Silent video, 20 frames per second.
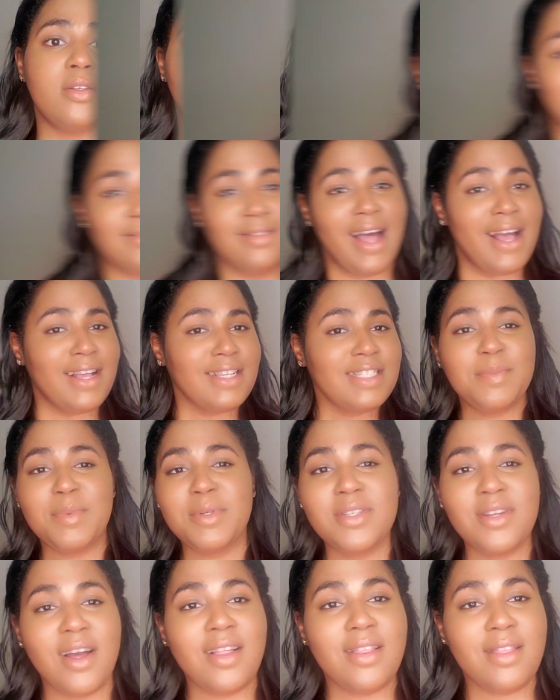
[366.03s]
Last but
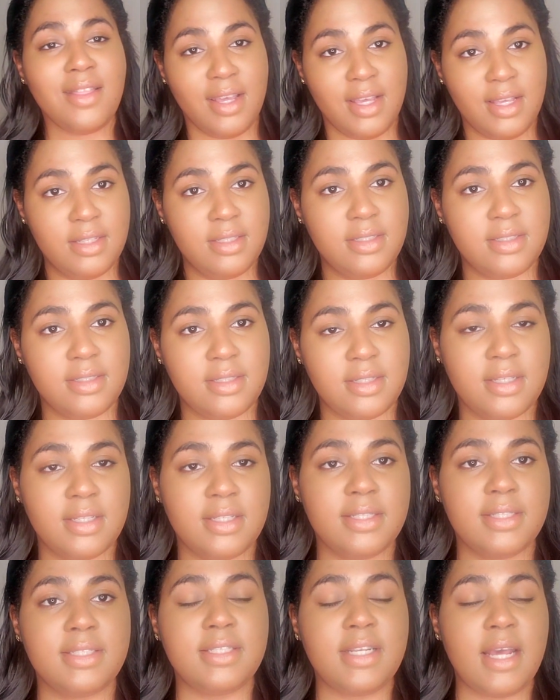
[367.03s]
not least,
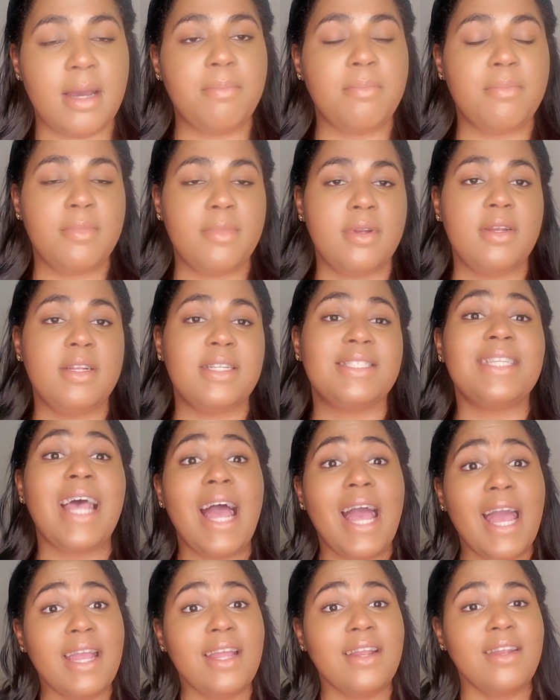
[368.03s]

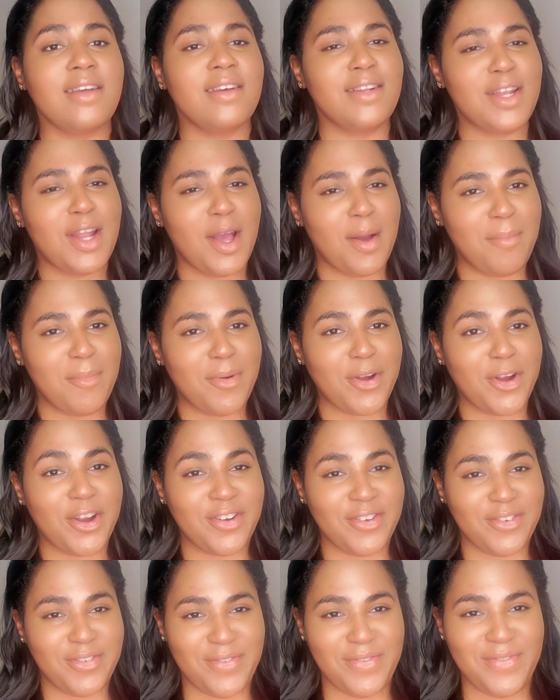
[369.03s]
sign
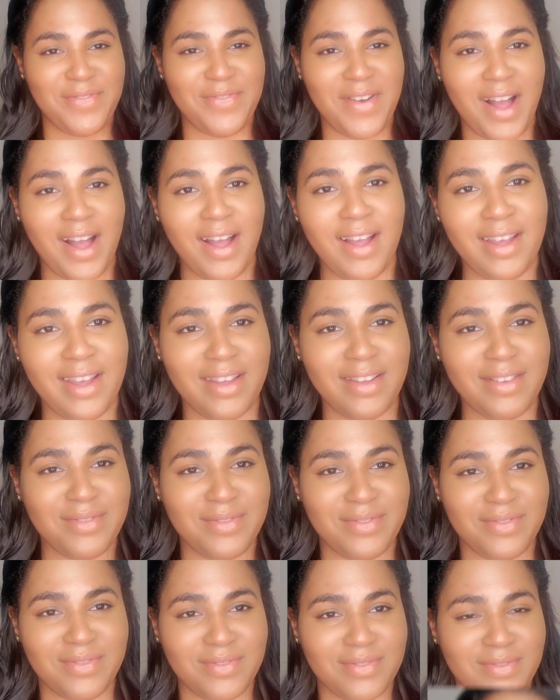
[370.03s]
number 5.
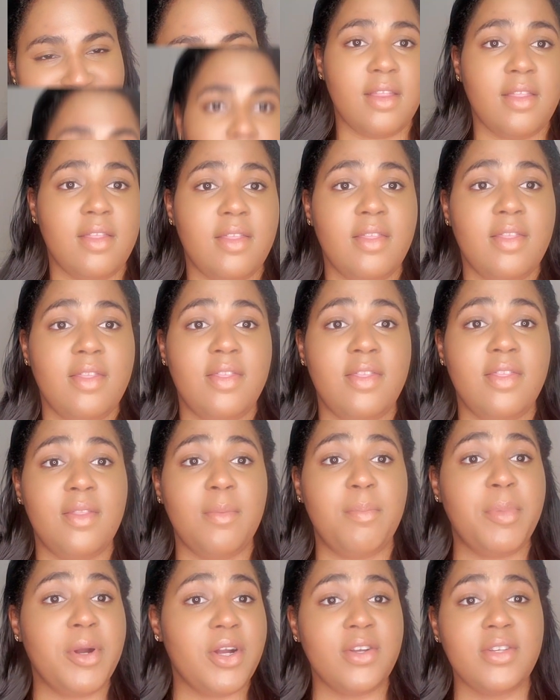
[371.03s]
The
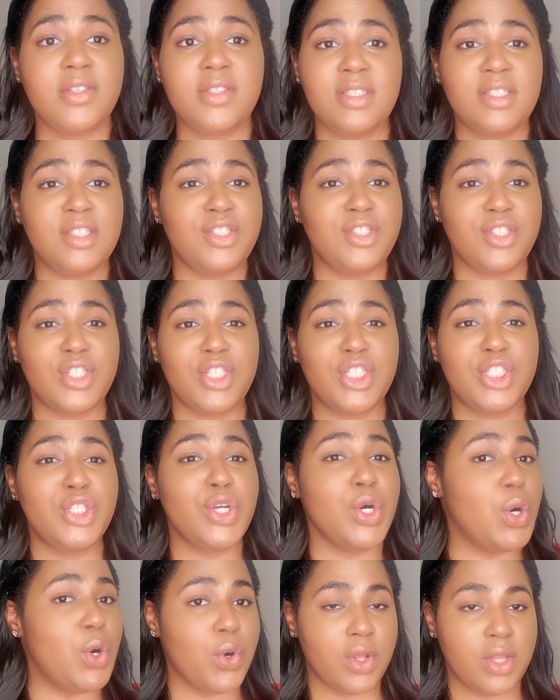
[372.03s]
person is just
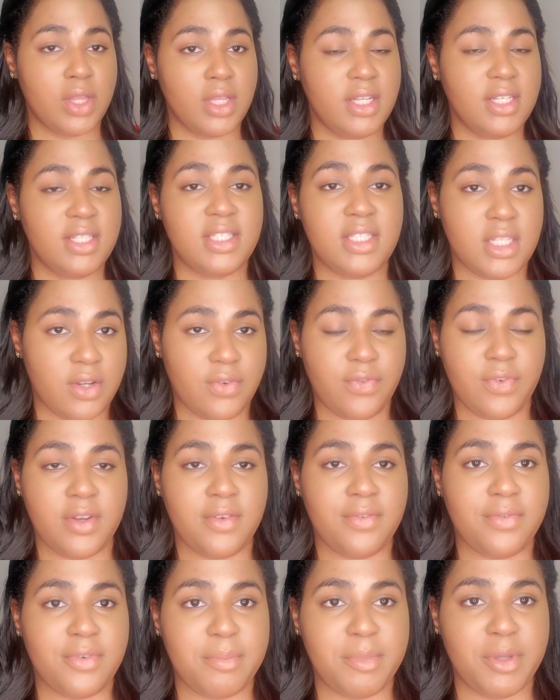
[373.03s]
totally different
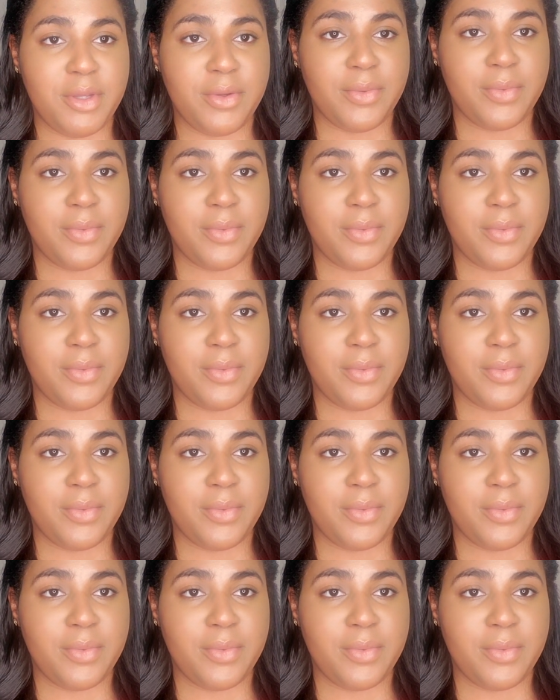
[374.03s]
from you.